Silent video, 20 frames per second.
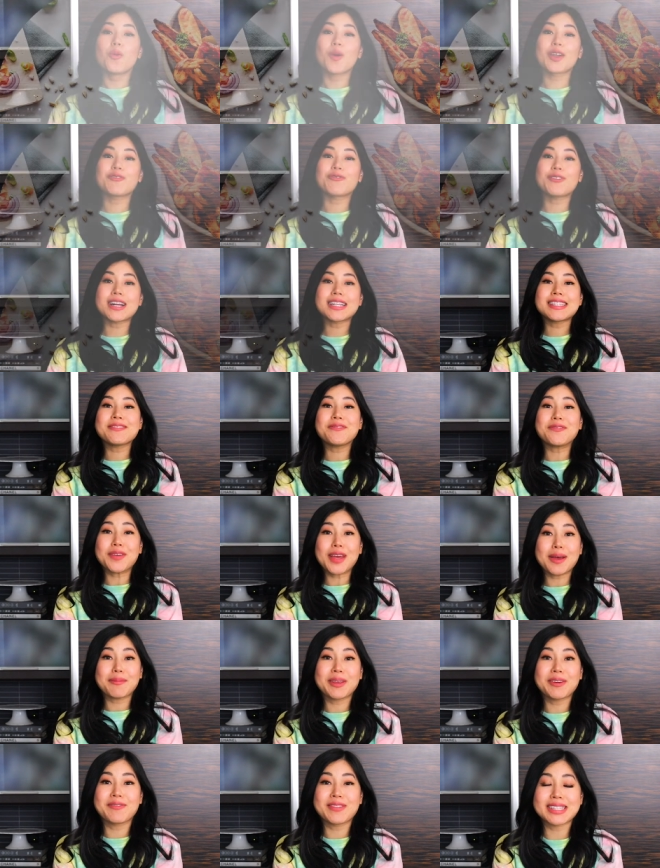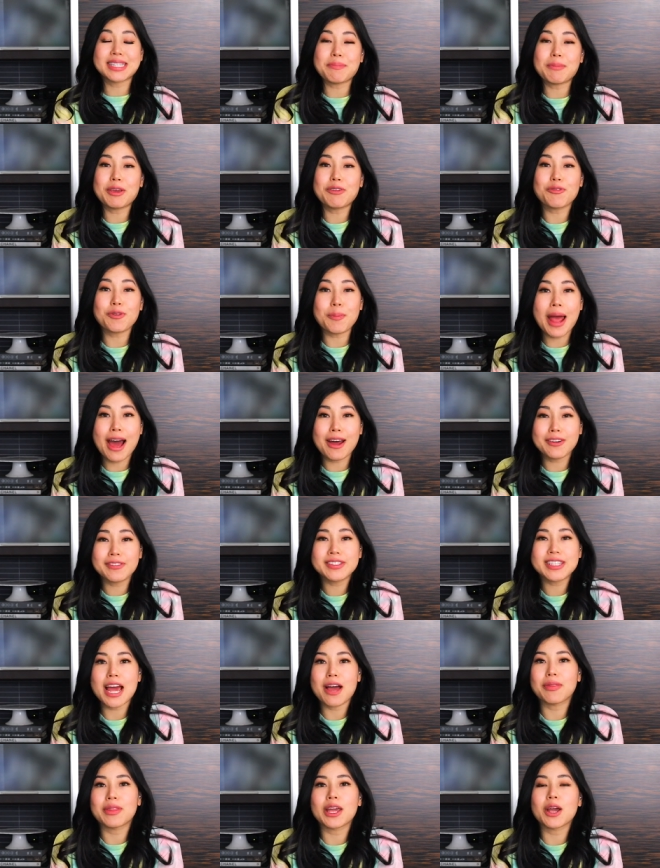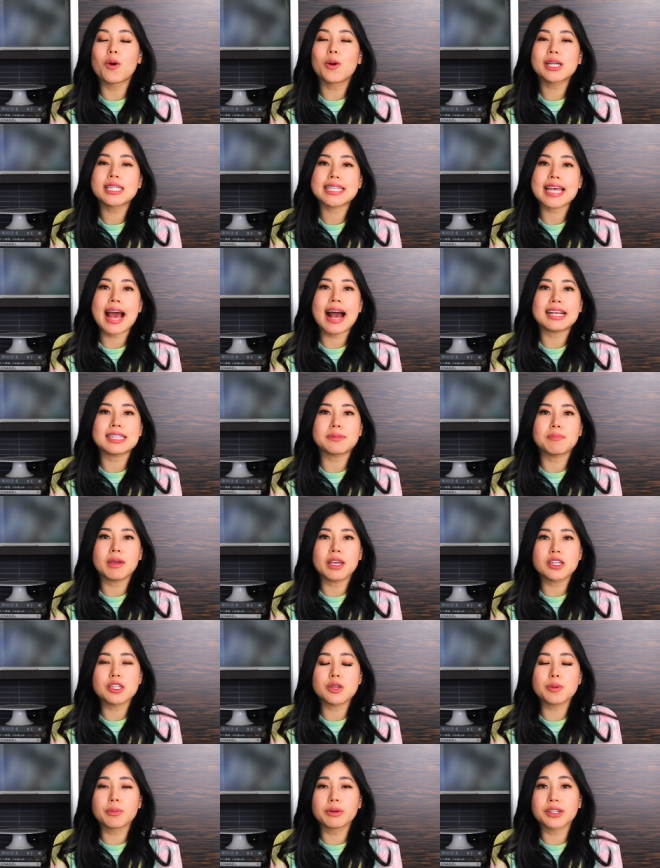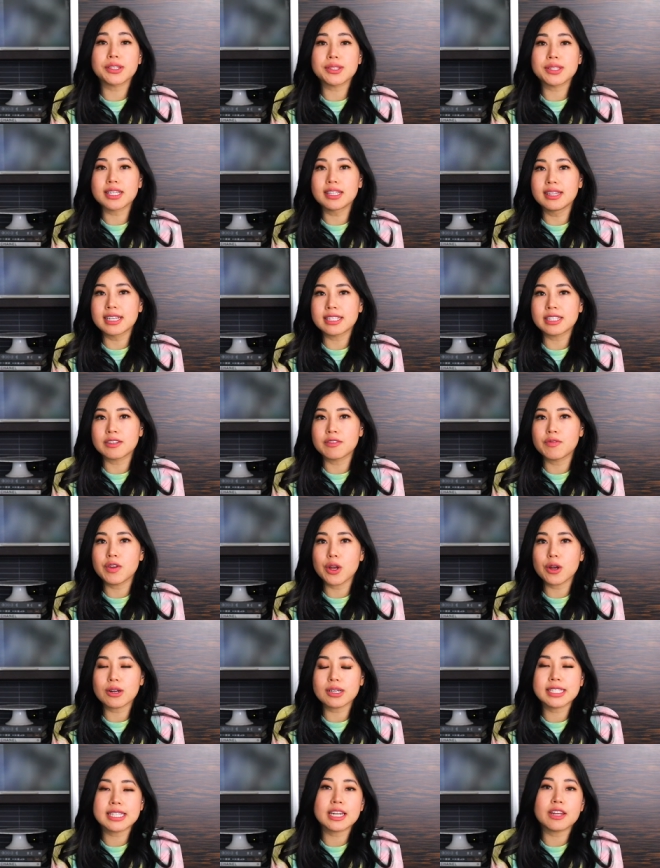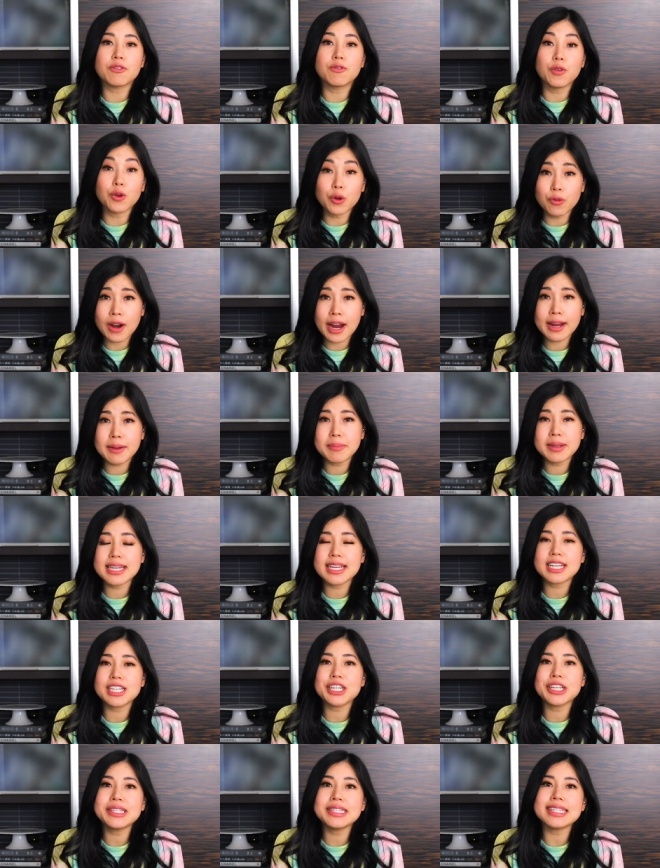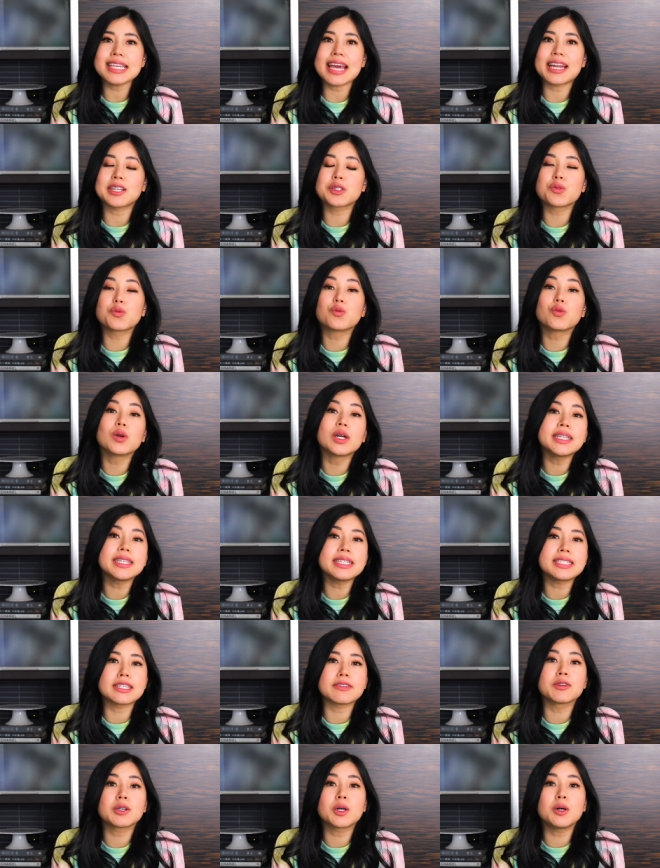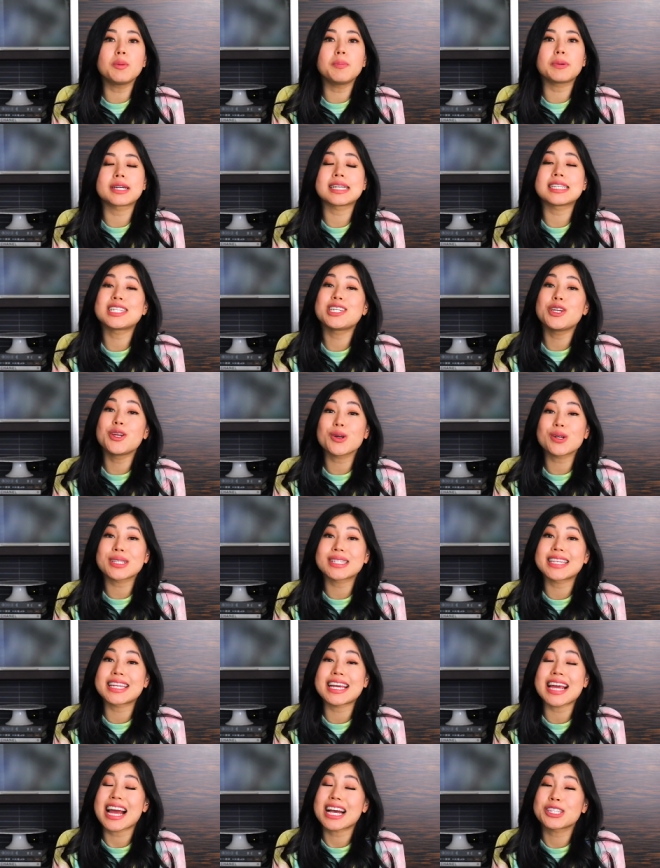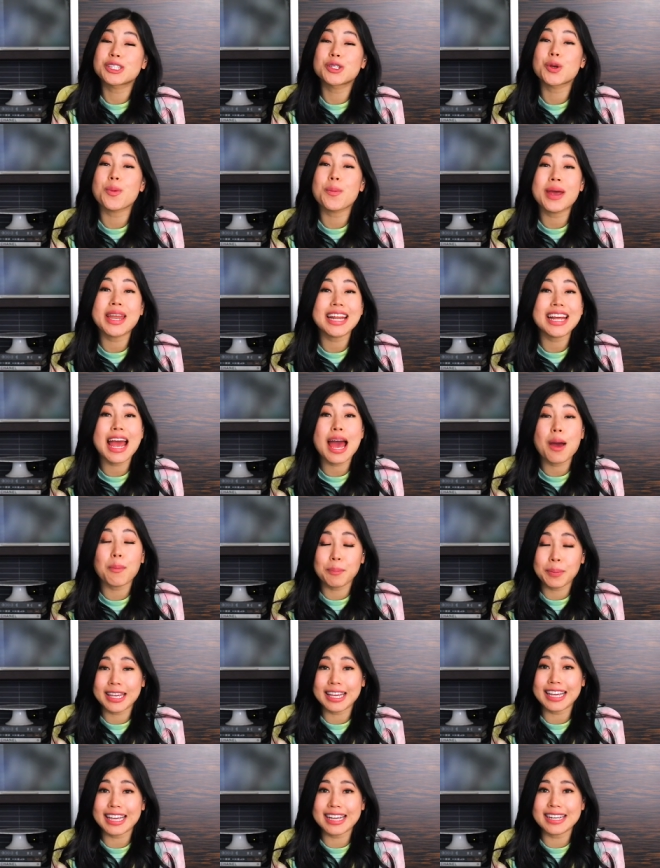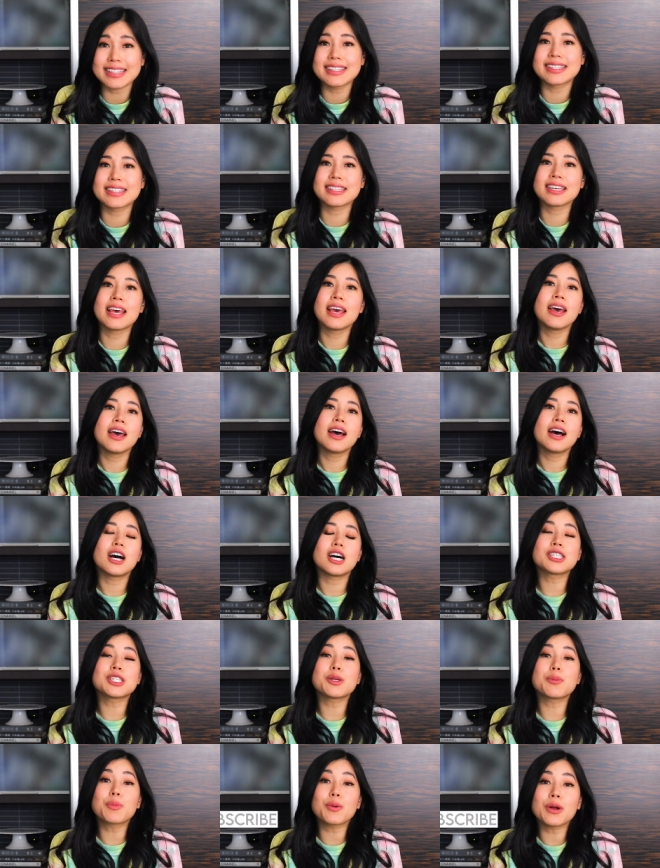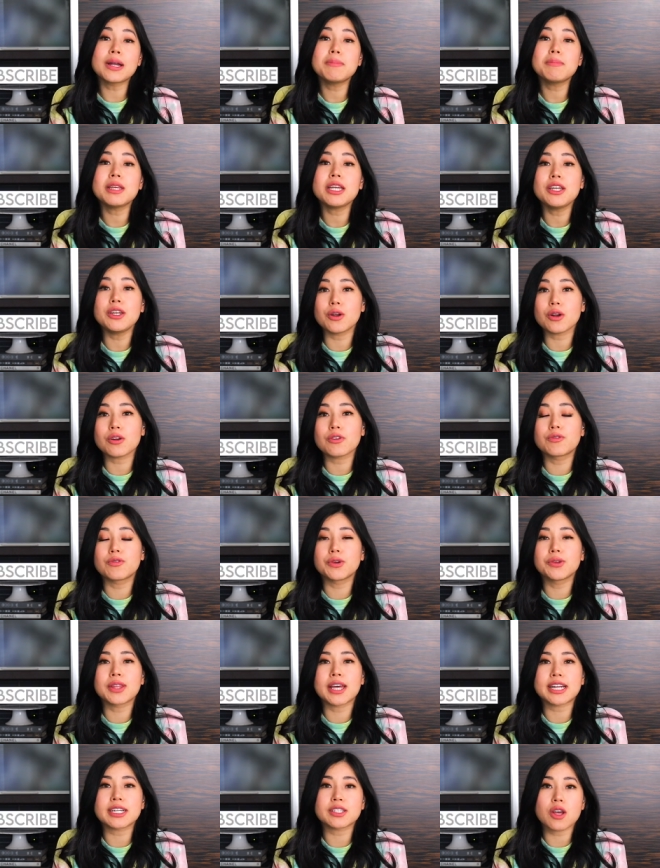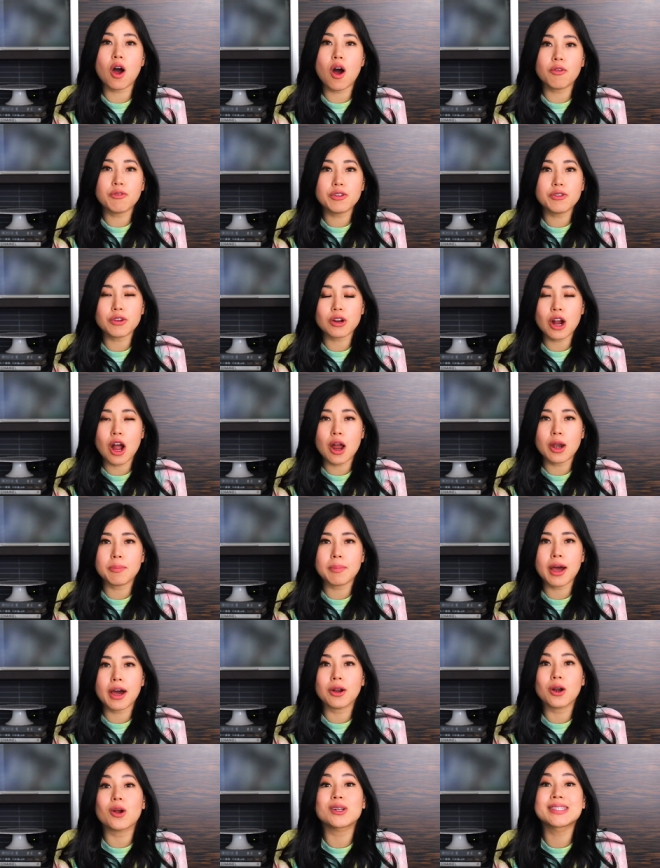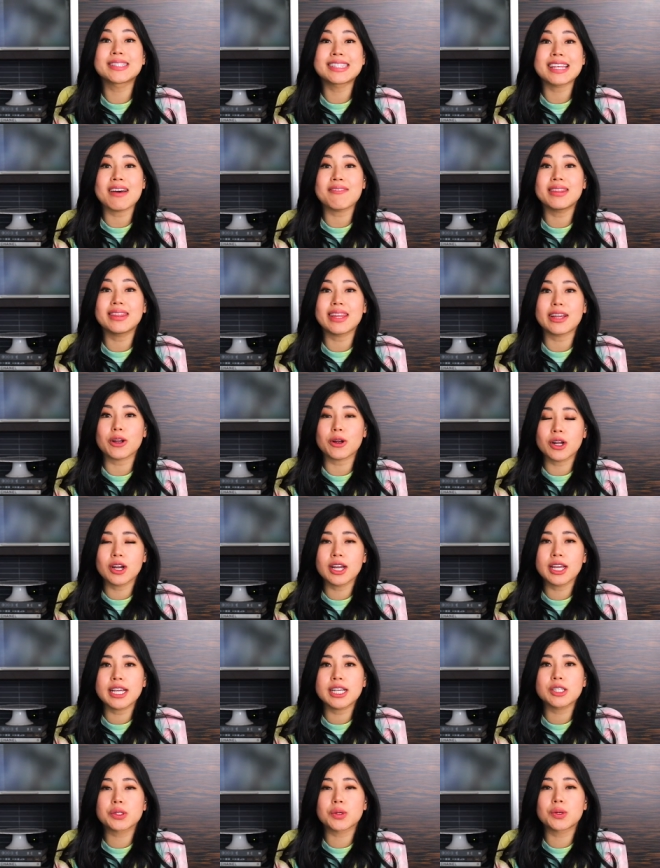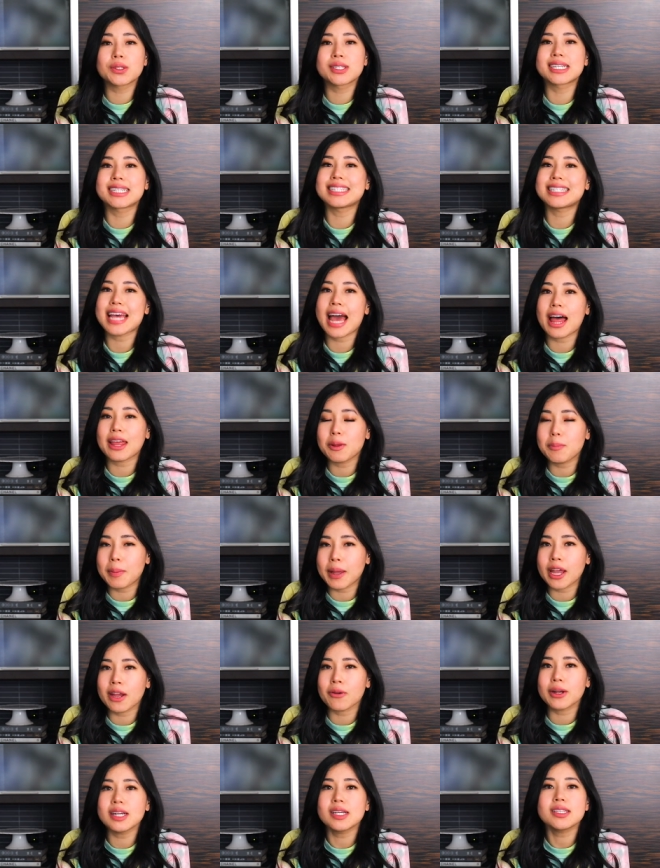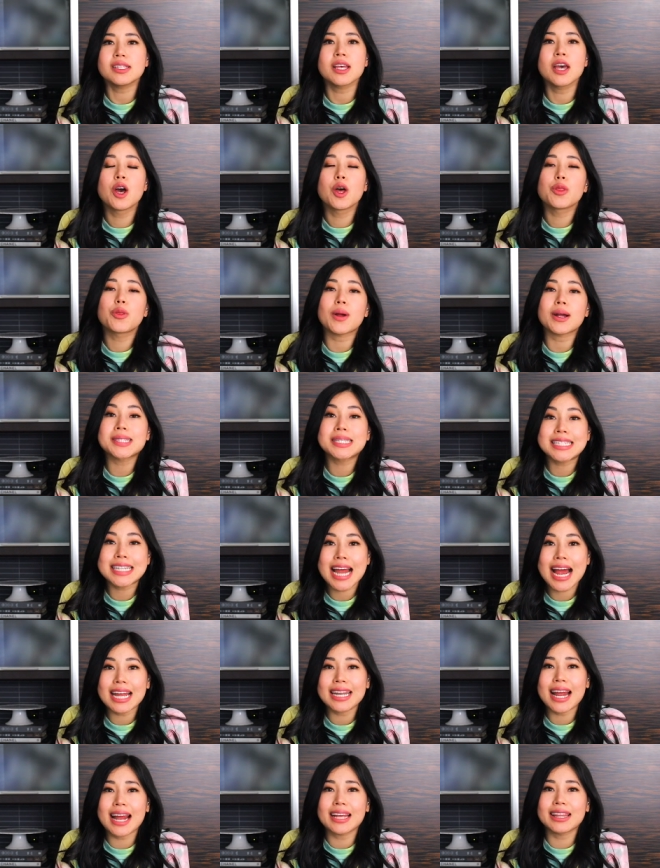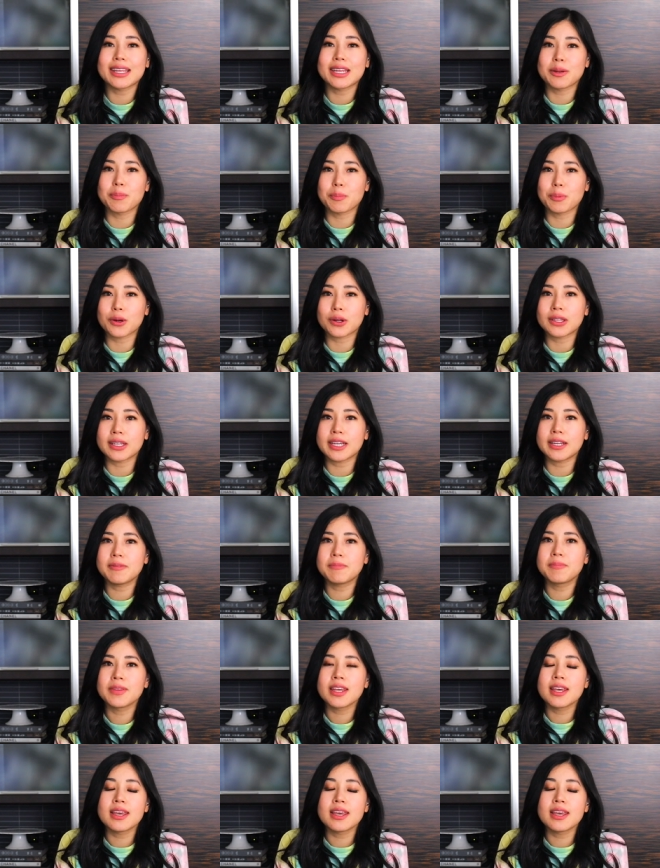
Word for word: When friends and family visit me from out of town, they always ask me to produce a list of New York City food recommendations, and it's really difficult because New York City has so many epic eats. A supremely New York food that is often forgotten about are seven layer cookies sold in Italian bakeries throughout Staten Island and Brooklyn.